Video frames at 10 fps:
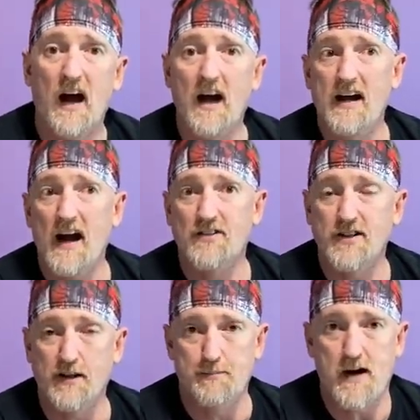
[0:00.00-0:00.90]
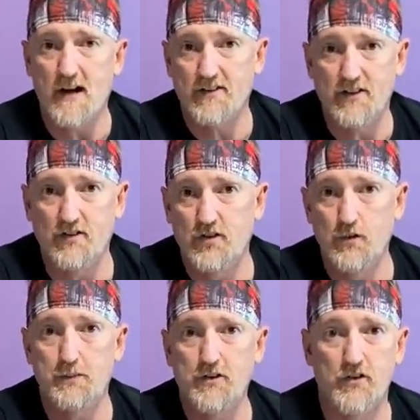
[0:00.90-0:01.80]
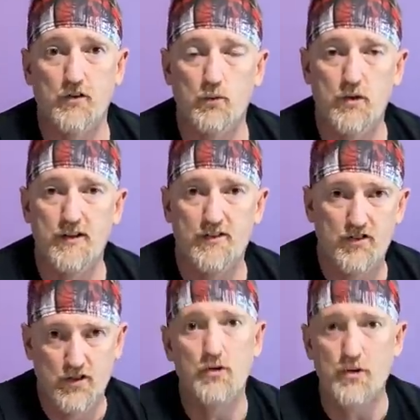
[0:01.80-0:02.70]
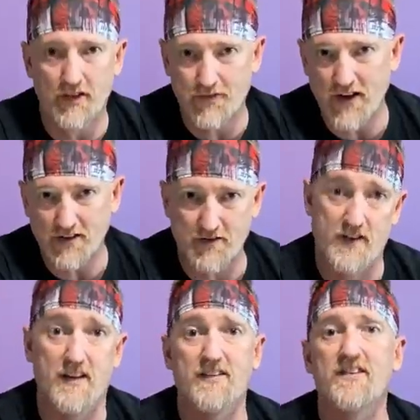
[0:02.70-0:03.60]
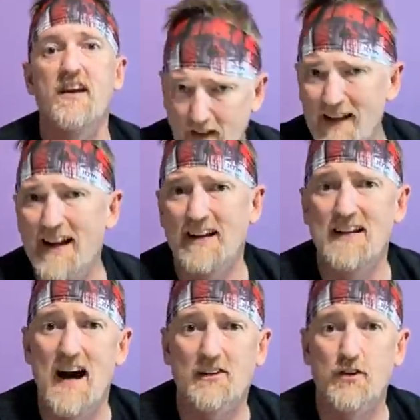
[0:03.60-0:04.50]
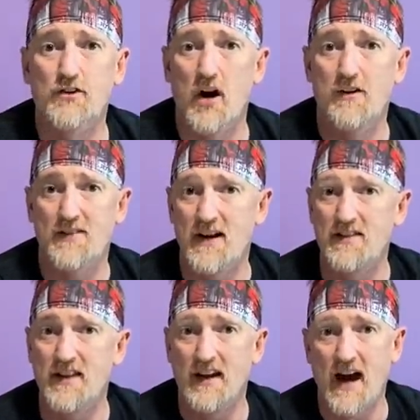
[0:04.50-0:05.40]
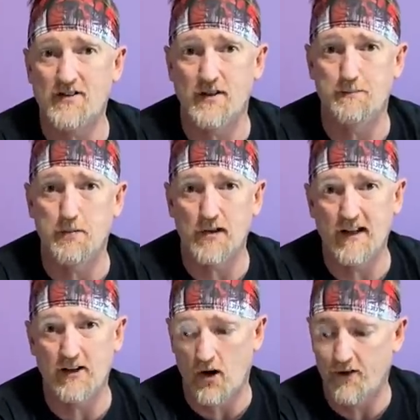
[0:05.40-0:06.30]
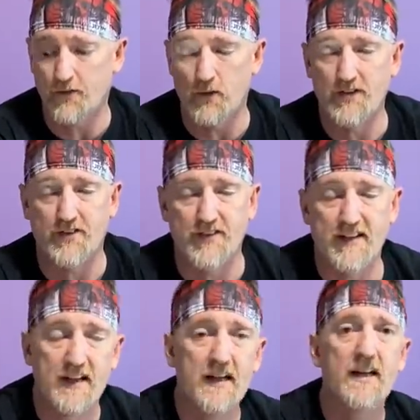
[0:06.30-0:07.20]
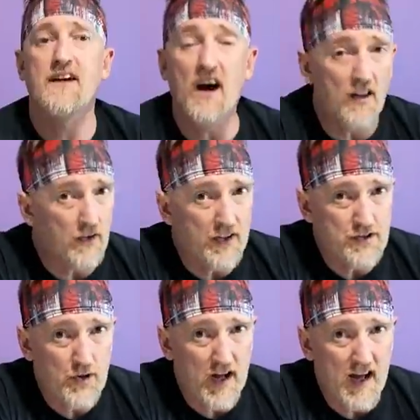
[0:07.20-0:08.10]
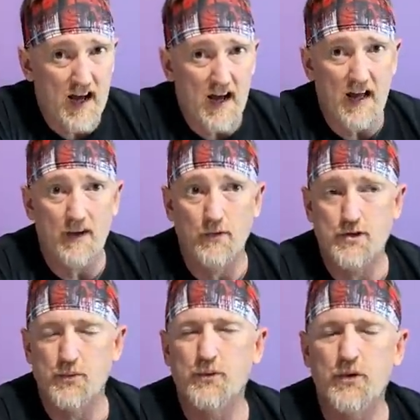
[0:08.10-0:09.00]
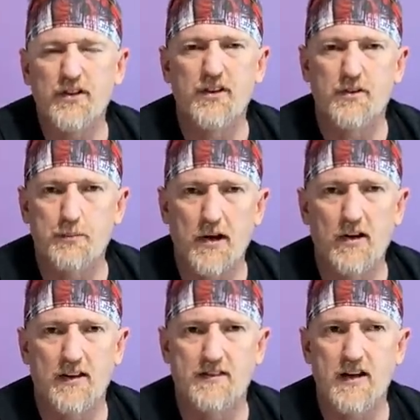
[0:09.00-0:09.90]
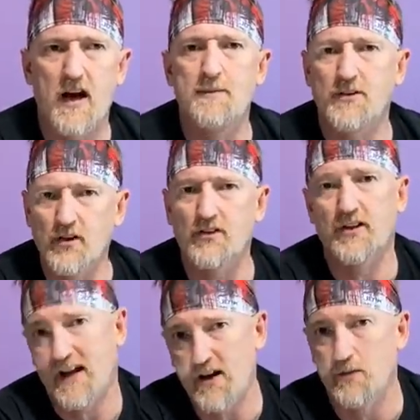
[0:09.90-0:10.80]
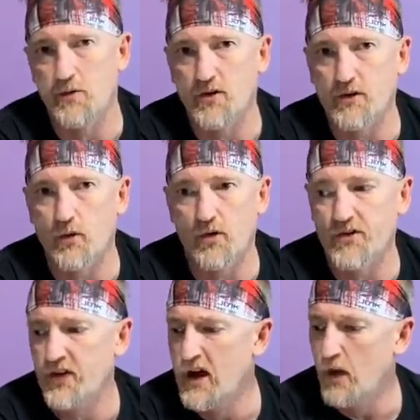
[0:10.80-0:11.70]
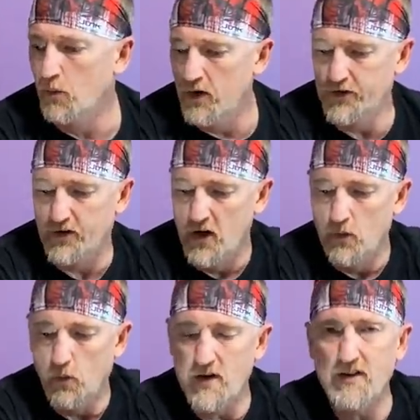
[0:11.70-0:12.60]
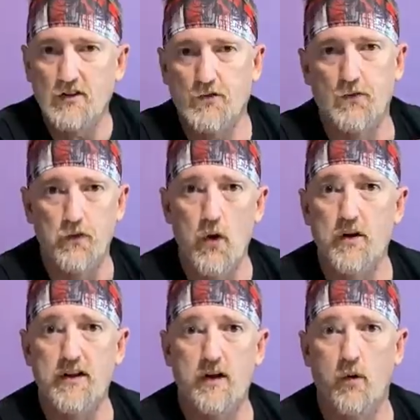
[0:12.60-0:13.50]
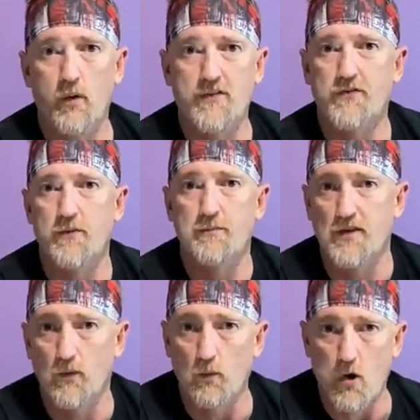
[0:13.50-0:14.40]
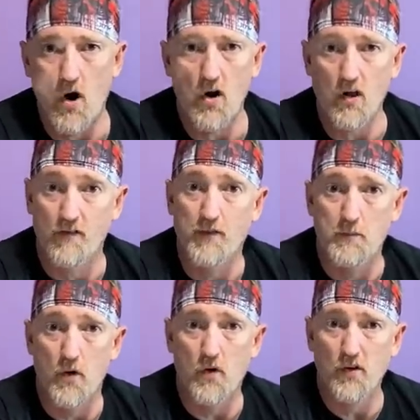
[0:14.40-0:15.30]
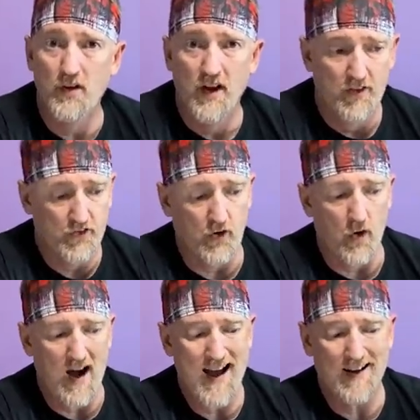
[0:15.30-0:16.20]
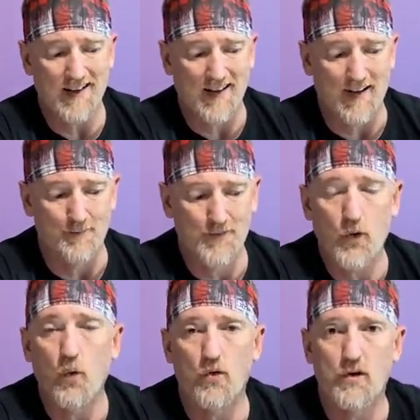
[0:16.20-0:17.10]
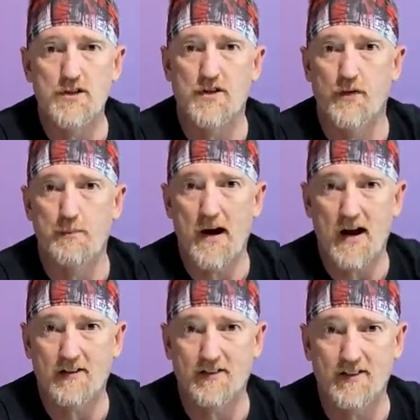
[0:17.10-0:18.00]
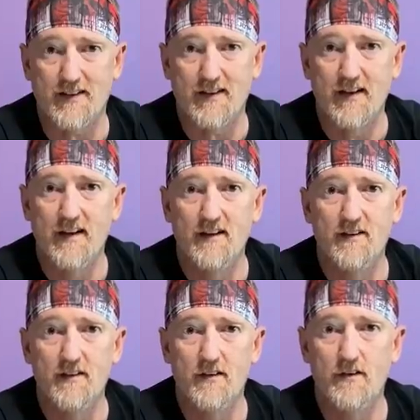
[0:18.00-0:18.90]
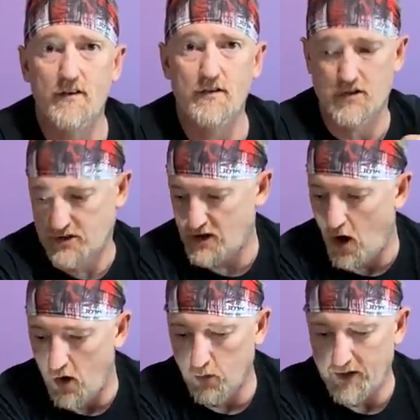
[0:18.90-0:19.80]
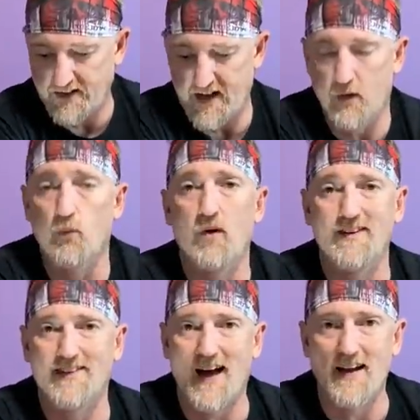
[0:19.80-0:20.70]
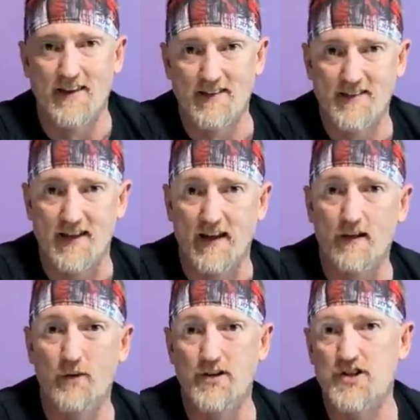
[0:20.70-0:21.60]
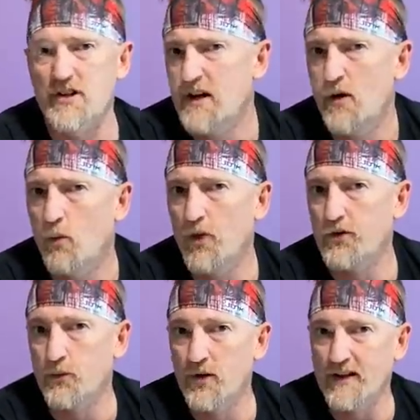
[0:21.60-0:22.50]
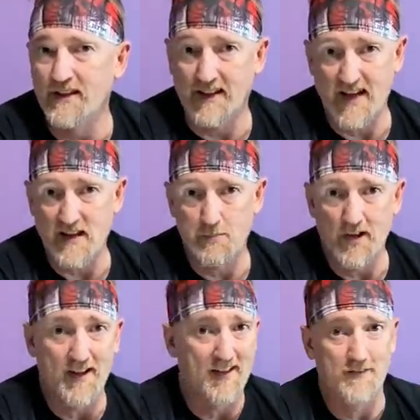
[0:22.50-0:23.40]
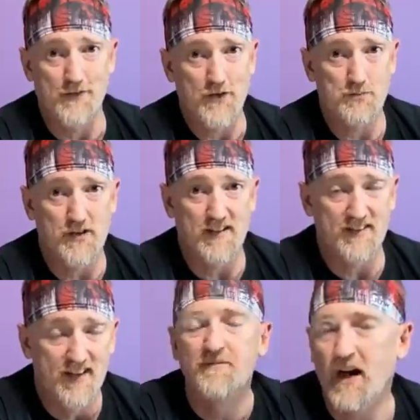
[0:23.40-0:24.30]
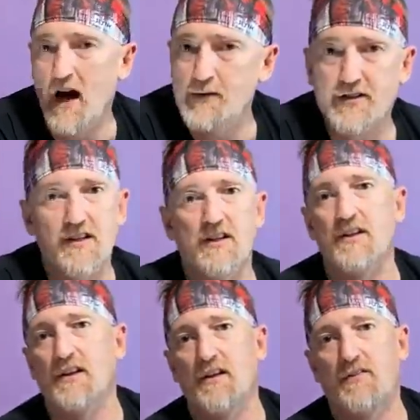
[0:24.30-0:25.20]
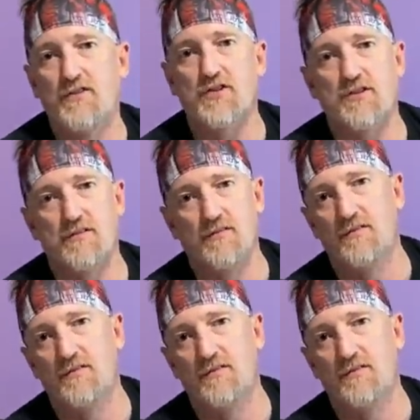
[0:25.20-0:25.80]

I actually epoxied two pieces of wood to the face of this, and had to knock those off and then actually plane off the rest of it. The other issue I had, which wasn't as apparent at the time until I took it out of the mold, of course, was one of these floated away from the wall of the mold. So I had a, like a quarter inch of epoxy just all the way down one side of this thing, which wasn't really the game plan in the first place. I would say uh, uh, just